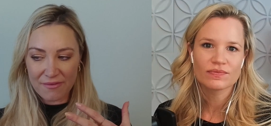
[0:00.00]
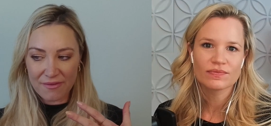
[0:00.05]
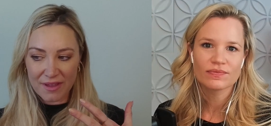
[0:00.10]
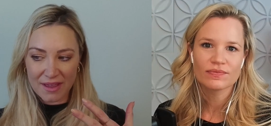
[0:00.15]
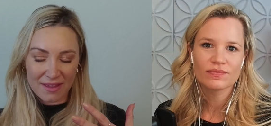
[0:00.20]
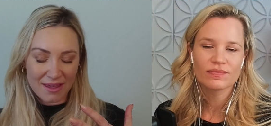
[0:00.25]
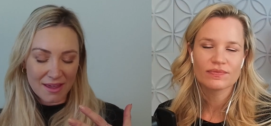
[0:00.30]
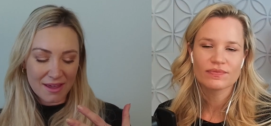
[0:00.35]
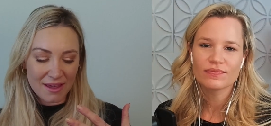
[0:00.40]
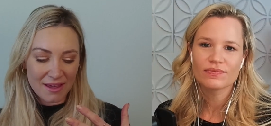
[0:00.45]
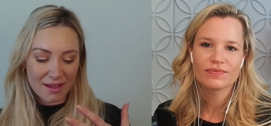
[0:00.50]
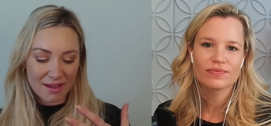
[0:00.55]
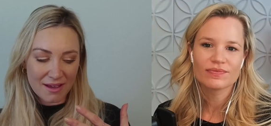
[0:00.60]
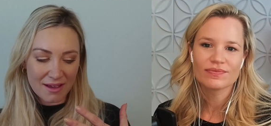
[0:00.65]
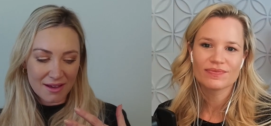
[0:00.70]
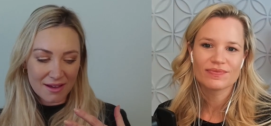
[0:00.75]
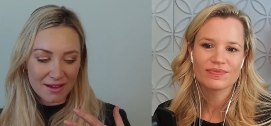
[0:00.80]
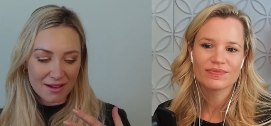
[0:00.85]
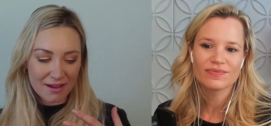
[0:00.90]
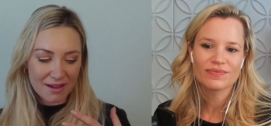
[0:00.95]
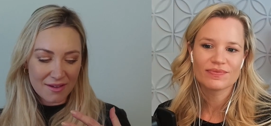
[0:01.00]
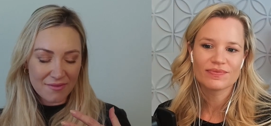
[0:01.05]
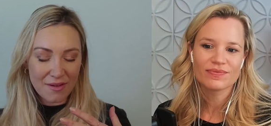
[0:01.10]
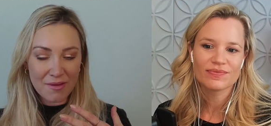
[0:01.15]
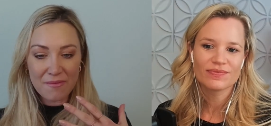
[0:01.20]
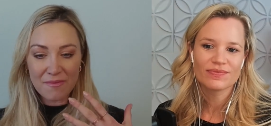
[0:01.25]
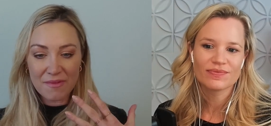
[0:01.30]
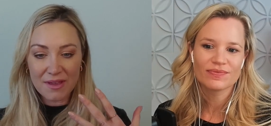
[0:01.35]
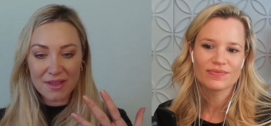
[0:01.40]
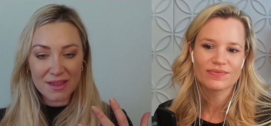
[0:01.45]
Speaker 1: feeling, if
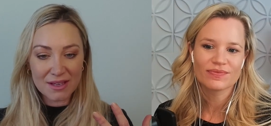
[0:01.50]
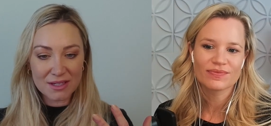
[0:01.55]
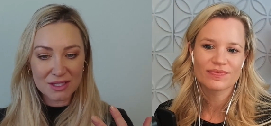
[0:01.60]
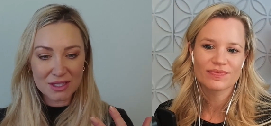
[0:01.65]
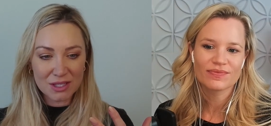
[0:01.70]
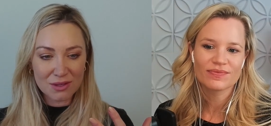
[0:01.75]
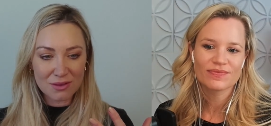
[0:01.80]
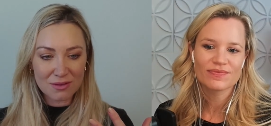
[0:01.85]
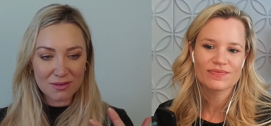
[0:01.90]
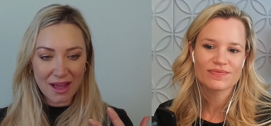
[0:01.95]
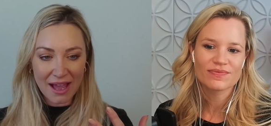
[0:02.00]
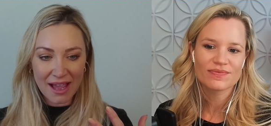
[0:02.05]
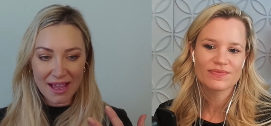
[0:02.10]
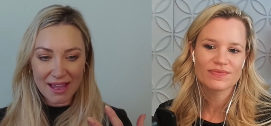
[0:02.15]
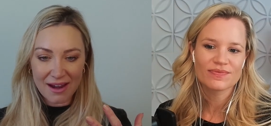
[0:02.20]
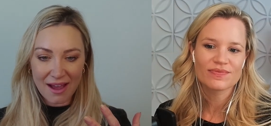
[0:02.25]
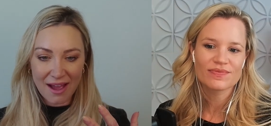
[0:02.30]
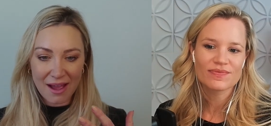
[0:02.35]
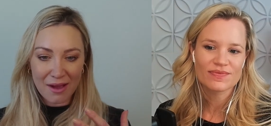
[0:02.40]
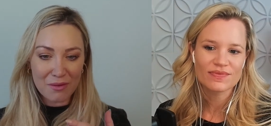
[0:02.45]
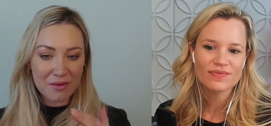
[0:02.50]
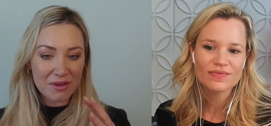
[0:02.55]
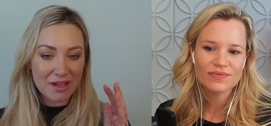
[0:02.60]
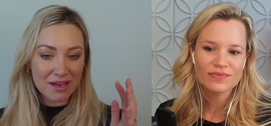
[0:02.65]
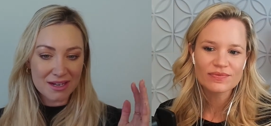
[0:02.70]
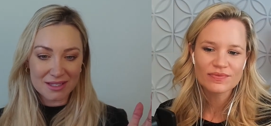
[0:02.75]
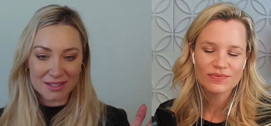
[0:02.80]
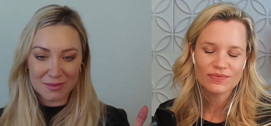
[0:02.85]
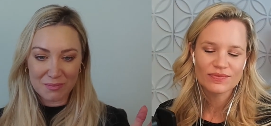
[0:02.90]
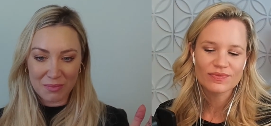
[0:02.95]
I'm feeling too light, I will
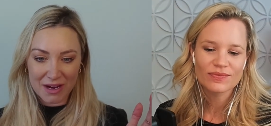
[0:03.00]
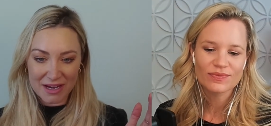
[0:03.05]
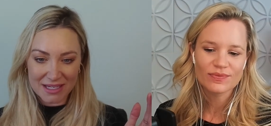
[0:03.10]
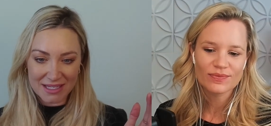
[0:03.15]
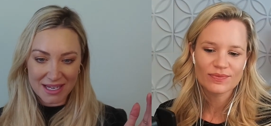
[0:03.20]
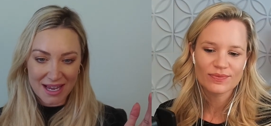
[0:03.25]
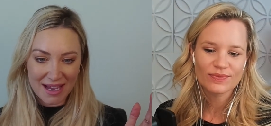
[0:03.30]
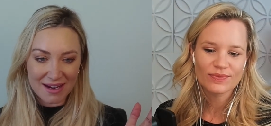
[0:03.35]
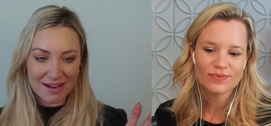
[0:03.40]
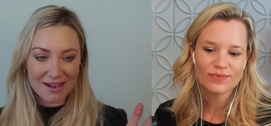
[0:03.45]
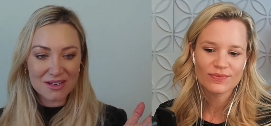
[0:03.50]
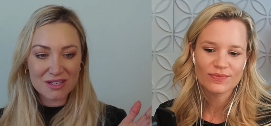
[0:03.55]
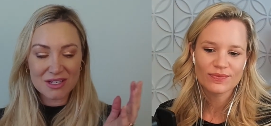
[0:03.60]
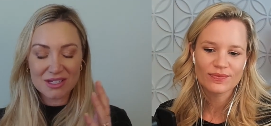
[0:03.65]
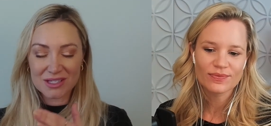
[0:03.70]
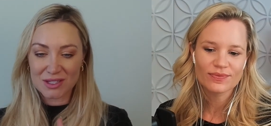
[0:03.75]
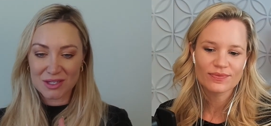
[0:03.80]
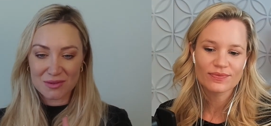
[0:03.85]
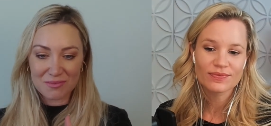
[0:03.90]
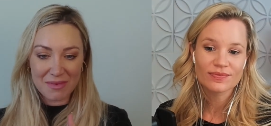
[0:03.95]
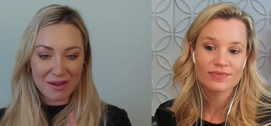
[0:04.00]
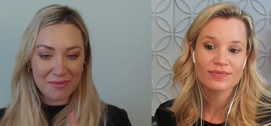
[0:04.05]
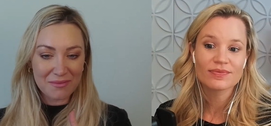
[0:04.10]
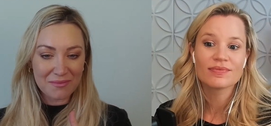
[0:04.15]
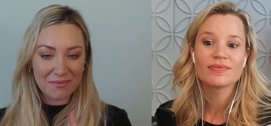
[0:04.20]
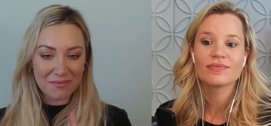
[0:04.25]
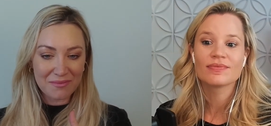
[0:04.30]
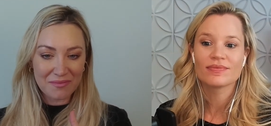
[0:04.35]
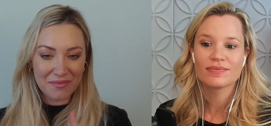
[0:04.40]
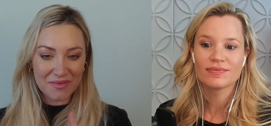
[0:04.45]
get a spray tan and just do my
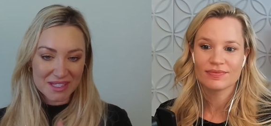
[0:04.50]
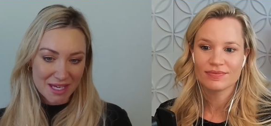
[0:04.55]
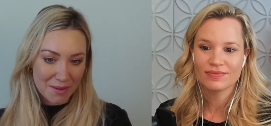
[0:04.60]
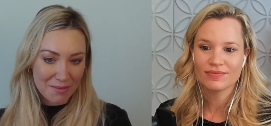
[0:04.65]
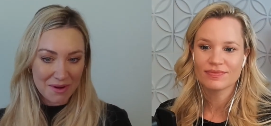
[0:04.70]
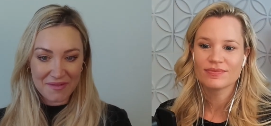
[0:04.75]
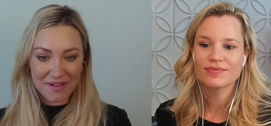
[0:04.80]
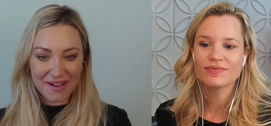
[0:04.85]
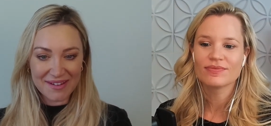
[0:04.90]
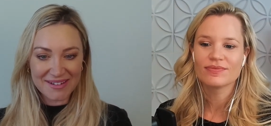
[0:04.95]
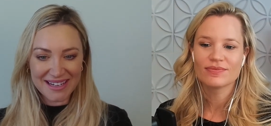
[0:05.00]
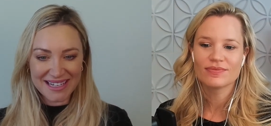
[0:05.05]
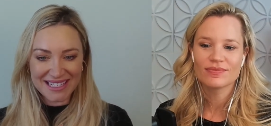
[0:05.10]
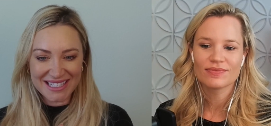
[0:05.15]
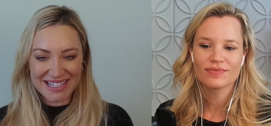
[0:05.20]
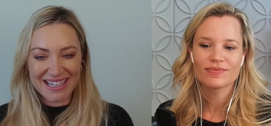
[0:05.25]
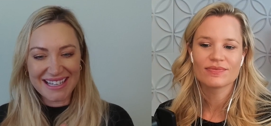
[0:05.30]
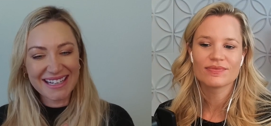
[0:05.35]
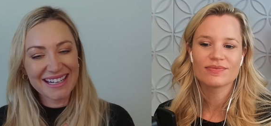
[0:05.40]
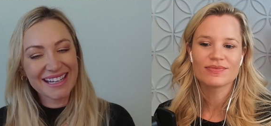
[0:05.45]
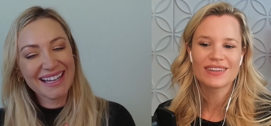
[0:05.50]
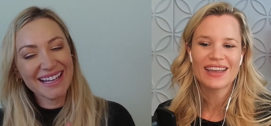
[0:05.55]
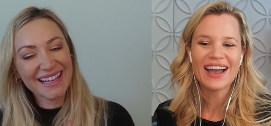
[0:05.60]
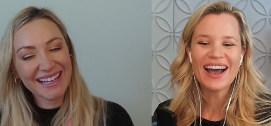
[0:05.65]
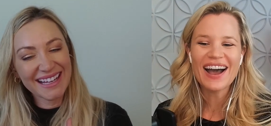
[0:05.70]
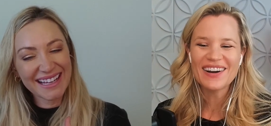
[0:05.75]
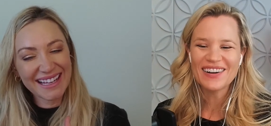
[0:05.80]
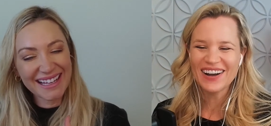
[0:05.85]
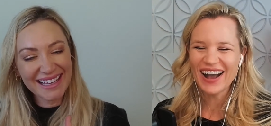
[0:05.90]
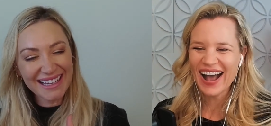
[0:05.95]
summer foundation.
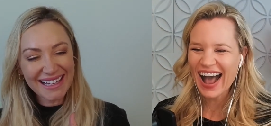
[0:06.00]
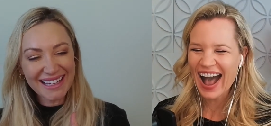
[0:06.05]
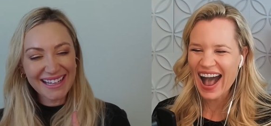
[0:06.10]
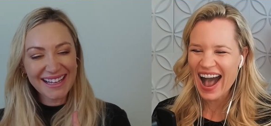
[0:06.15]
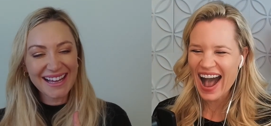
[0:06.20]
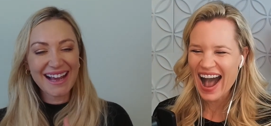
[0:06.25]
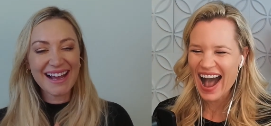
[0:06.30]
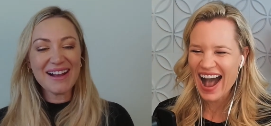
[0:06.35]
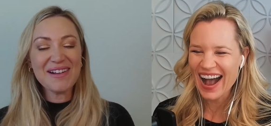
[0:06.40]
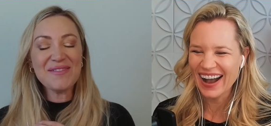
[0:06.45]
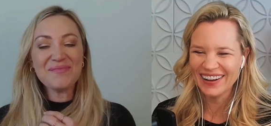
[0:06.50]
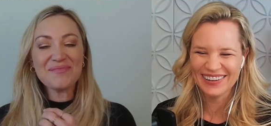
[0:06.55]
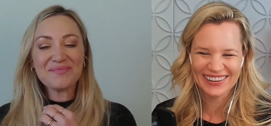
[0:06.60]
oh,